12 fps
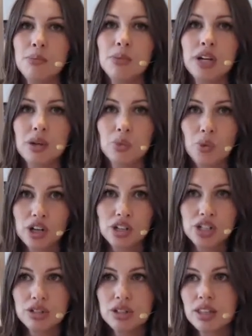But I
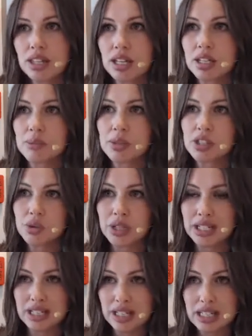want you to think,
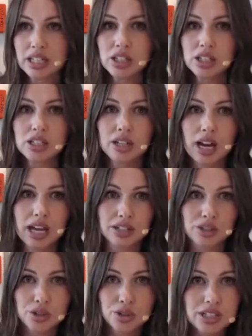between here
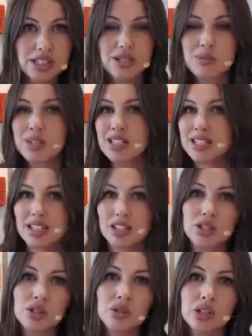and Christmas
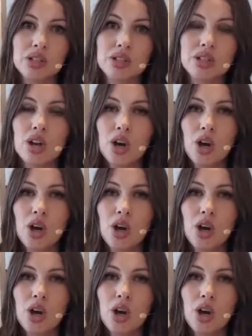and New Year's,